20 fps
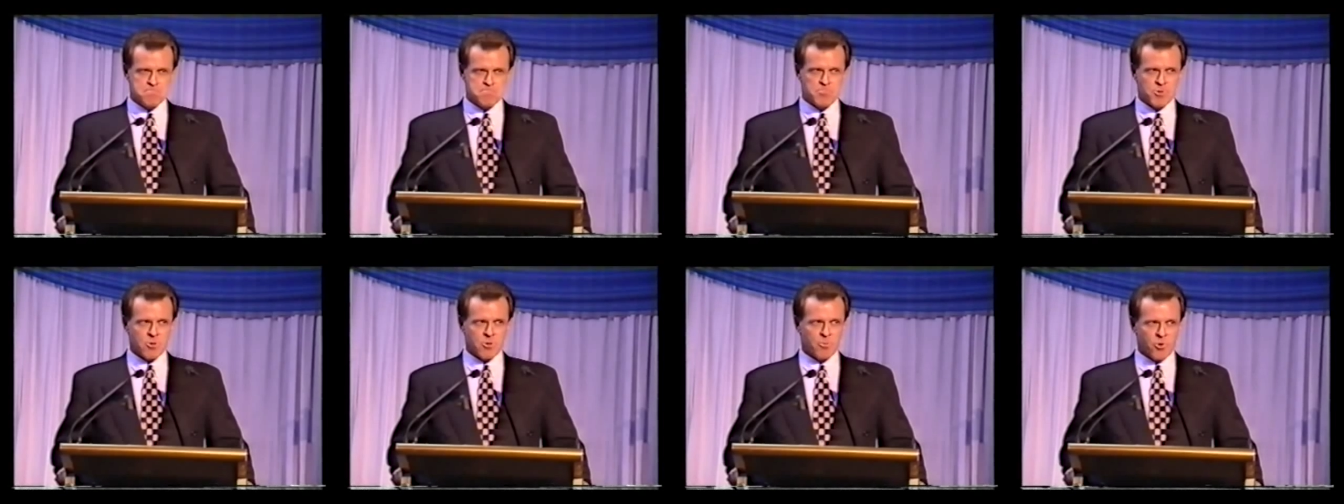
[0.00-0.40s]

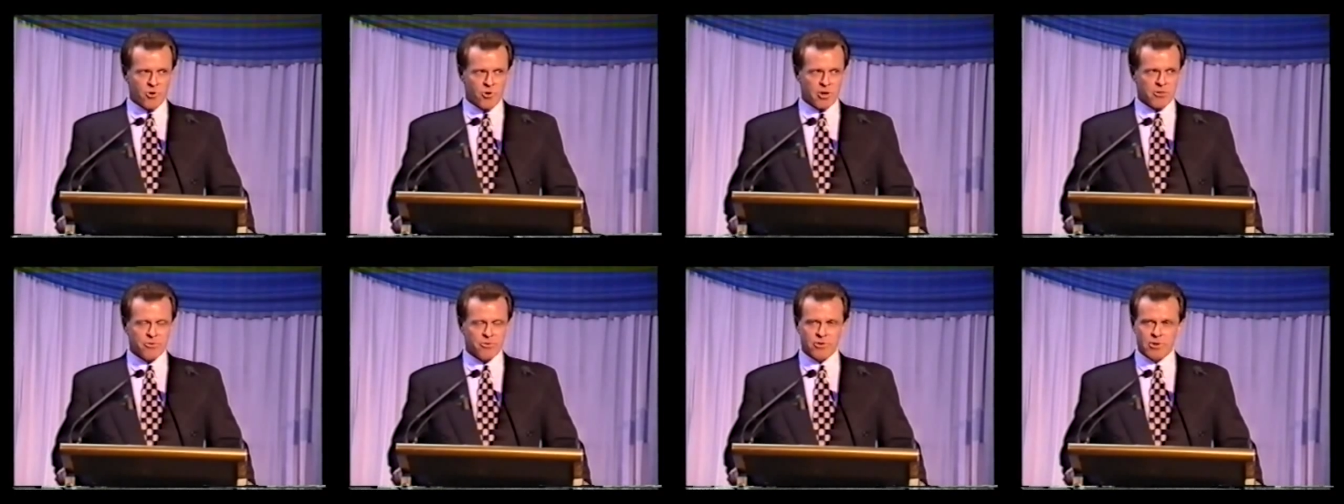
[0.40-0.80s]
But the more
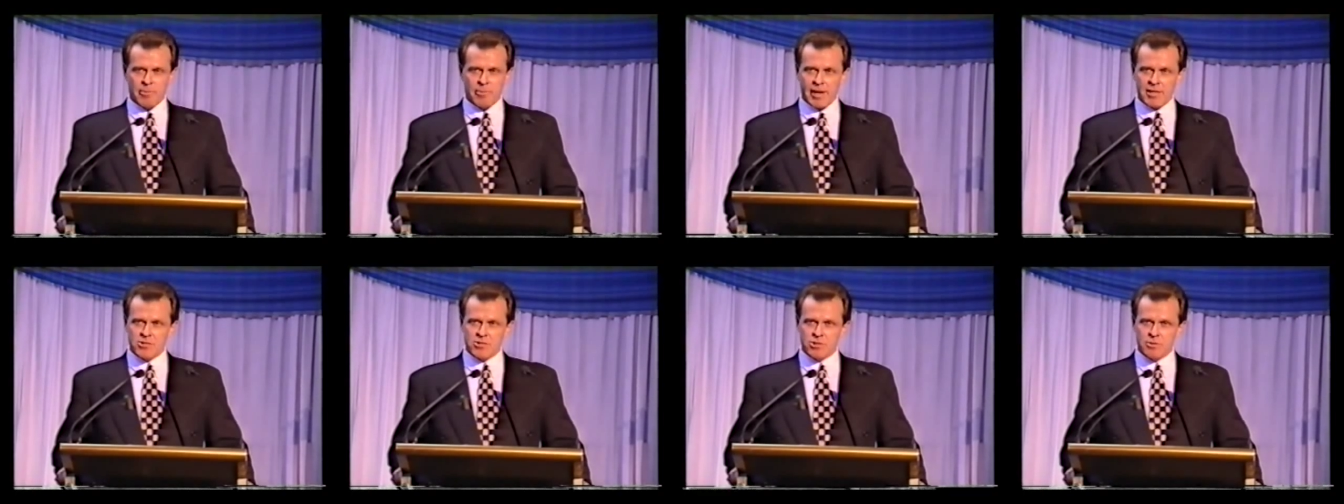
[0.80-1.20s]
I thought
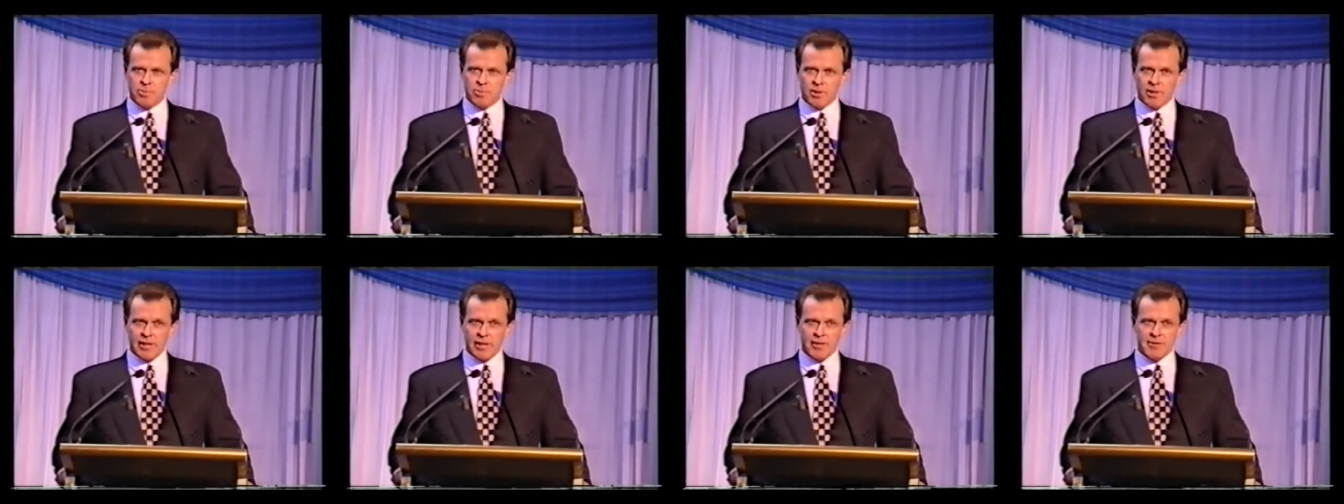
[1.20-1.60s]
about Super
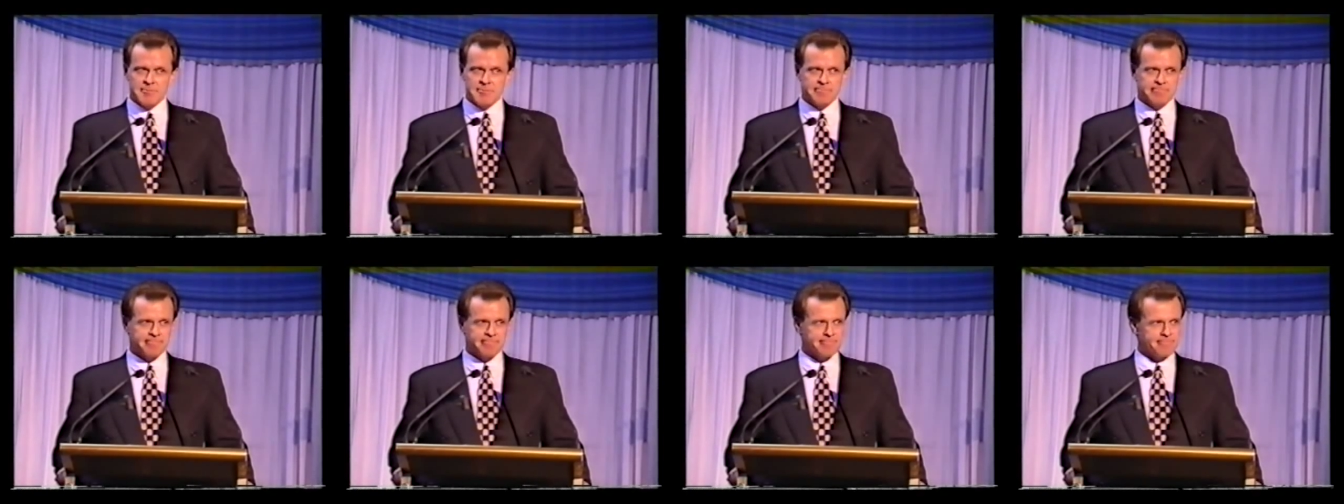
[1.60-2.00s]
League,
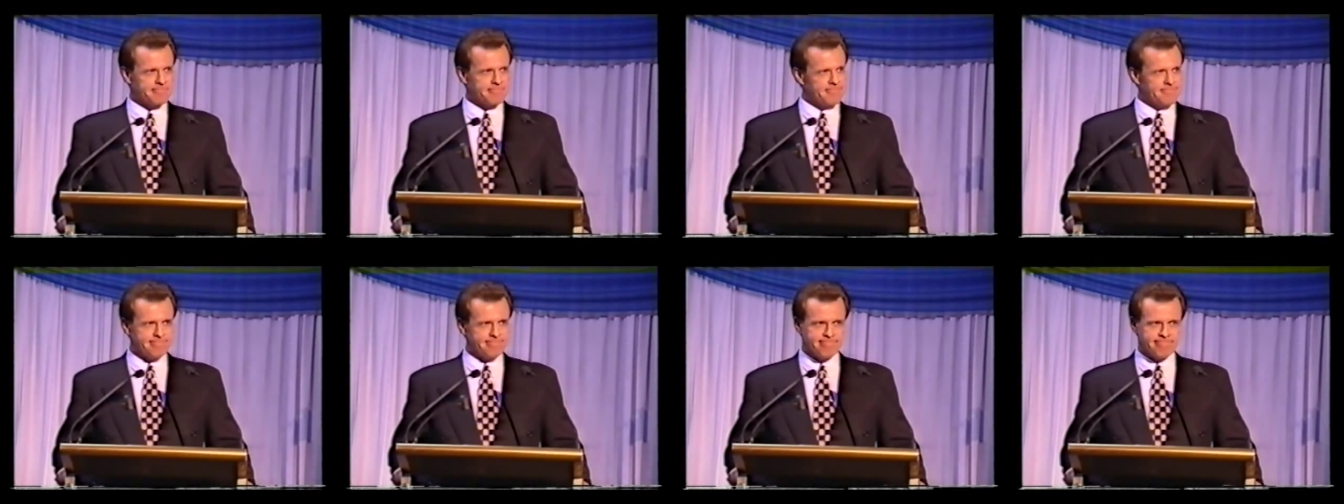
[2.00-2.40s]

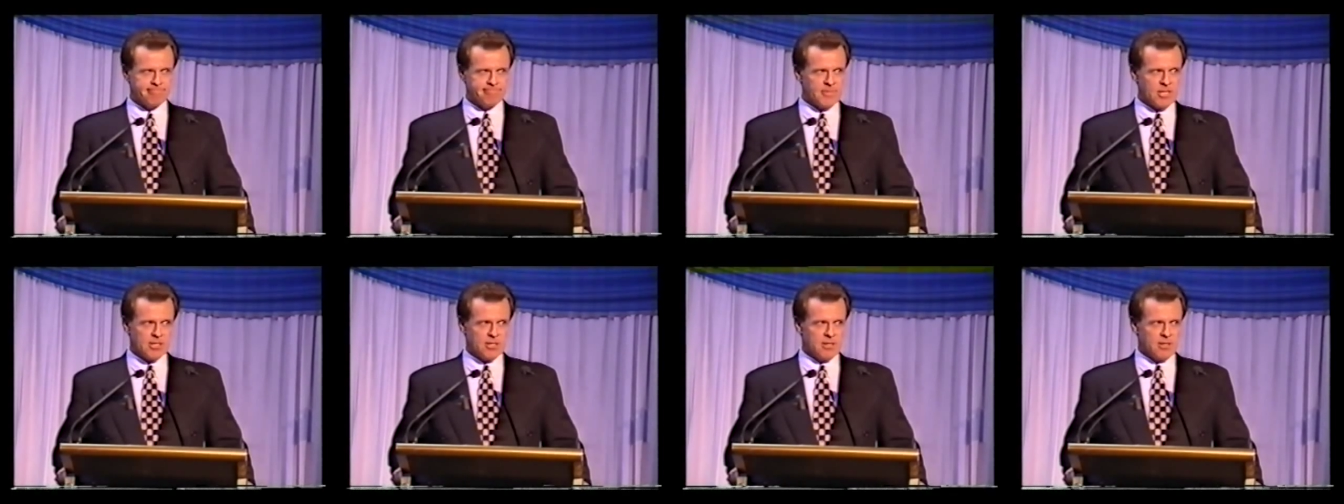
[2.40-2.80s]

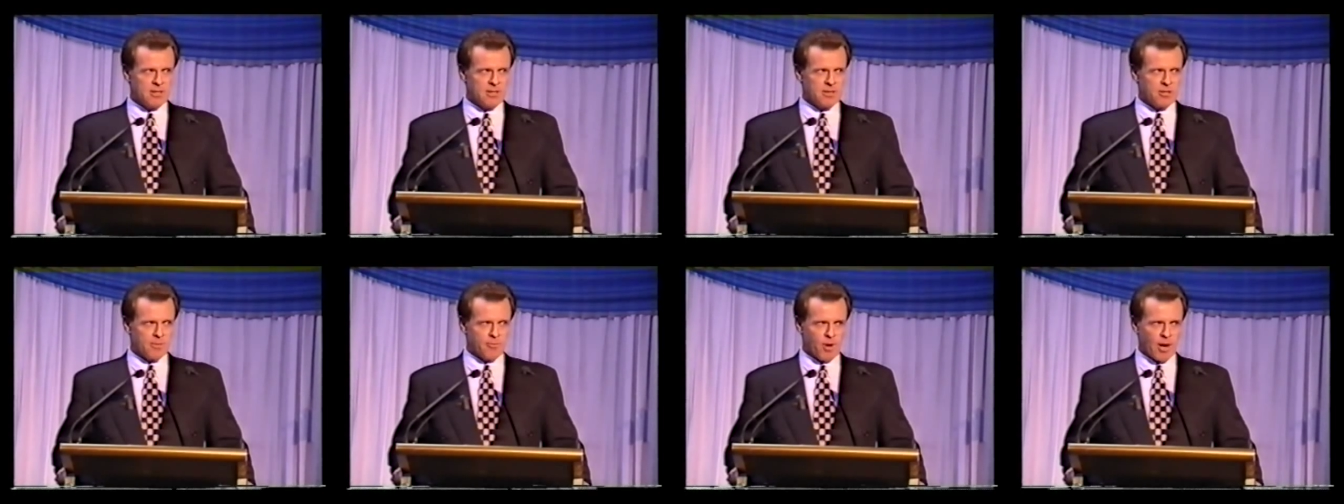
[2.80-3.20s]

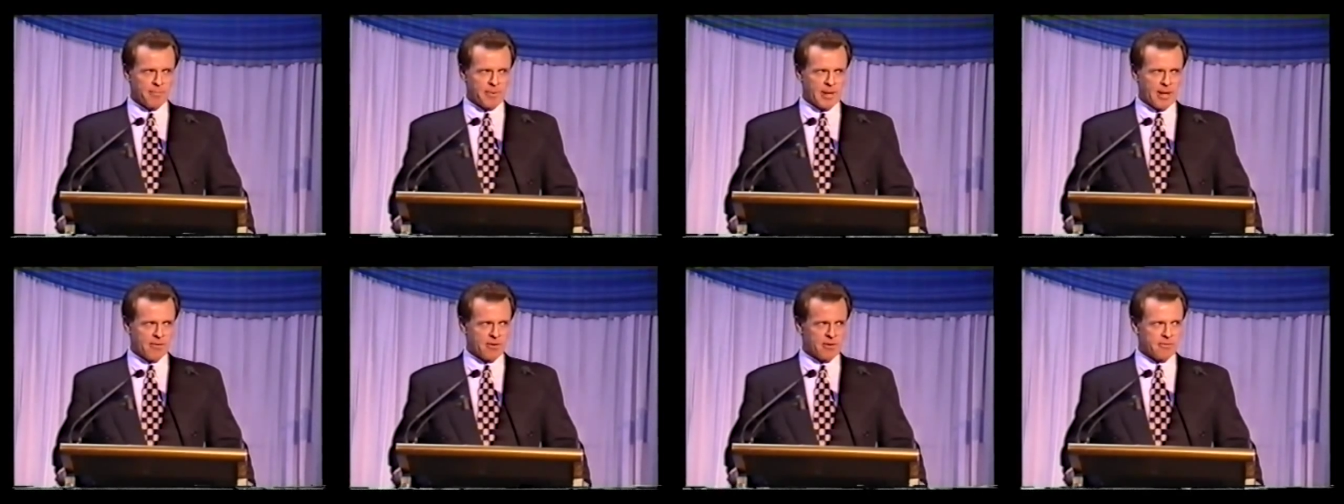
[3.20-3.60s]
you might
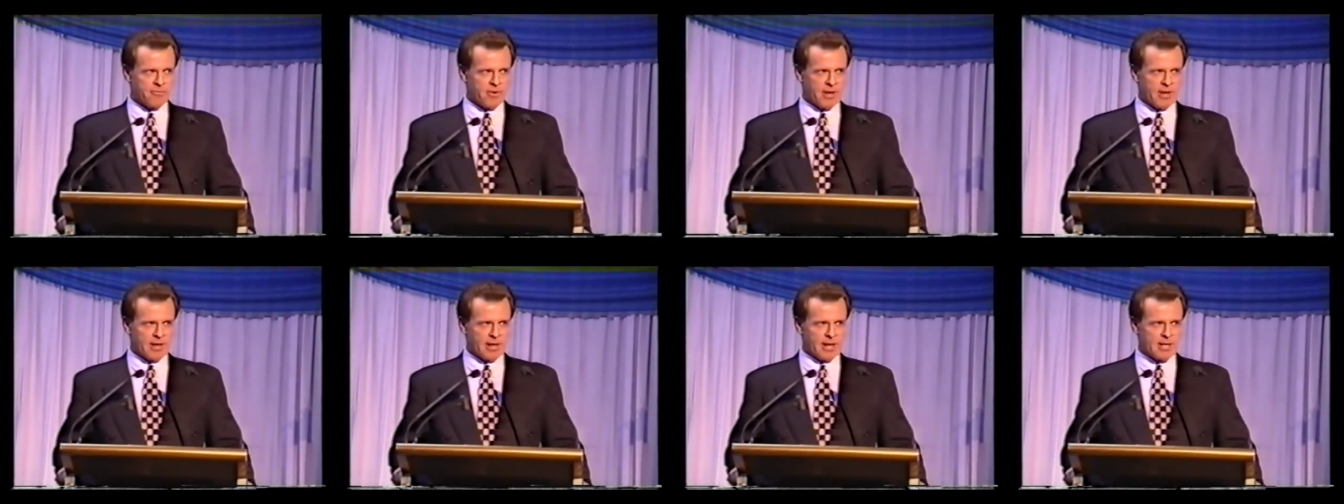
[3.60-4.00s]
be able to
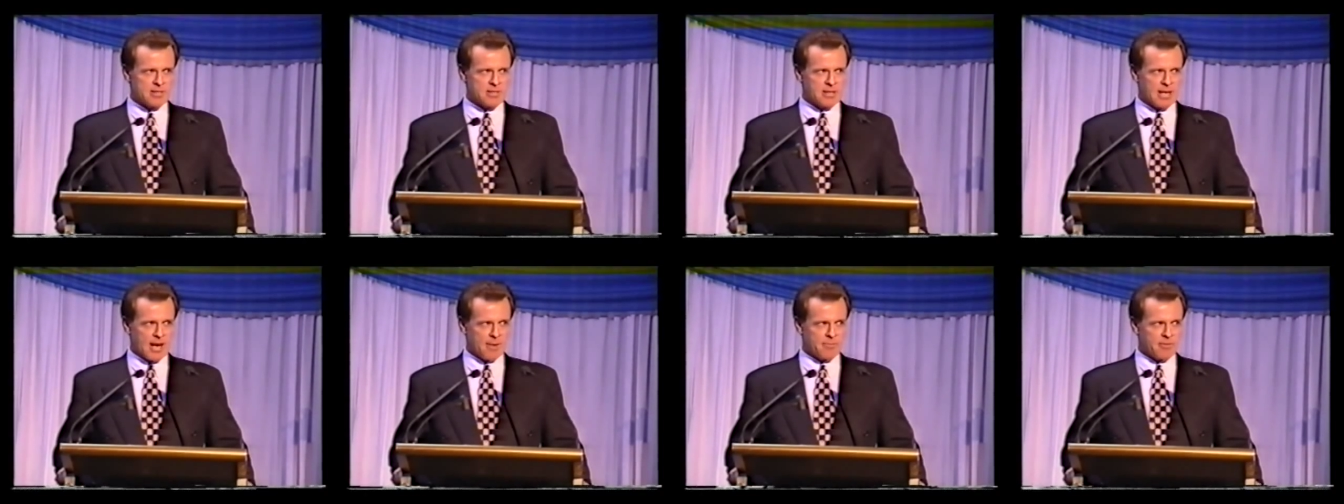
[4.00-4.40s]
defend against
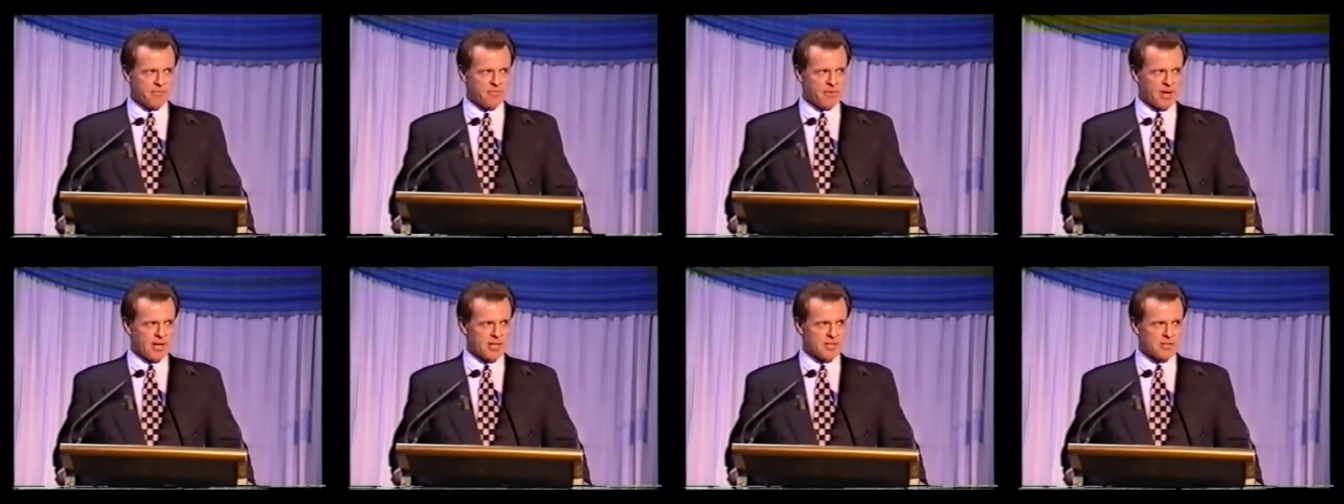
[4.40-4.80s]
an armed
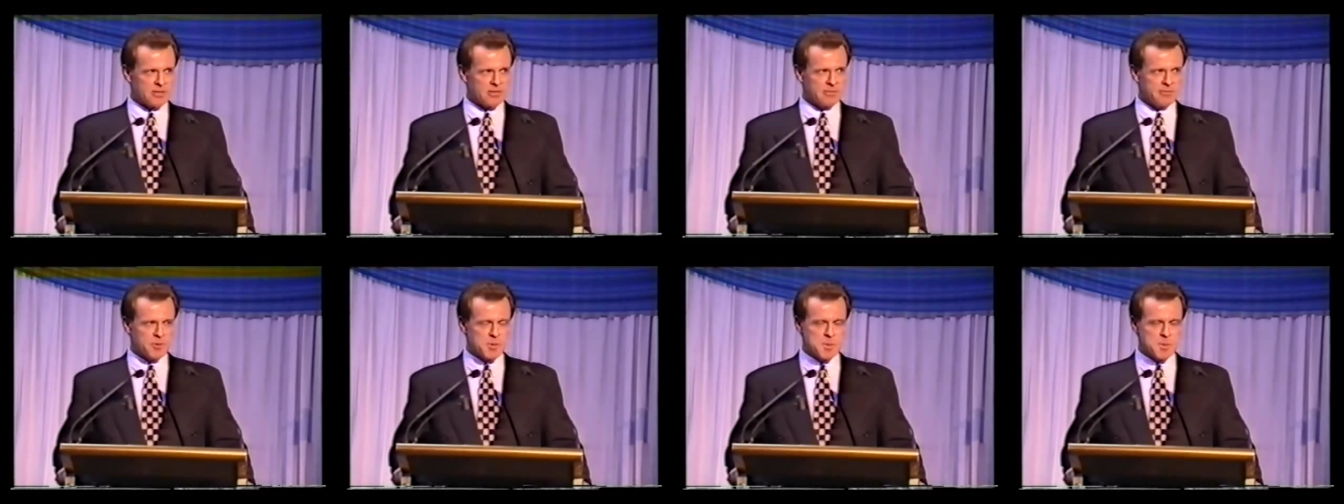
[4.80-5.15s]
invasion,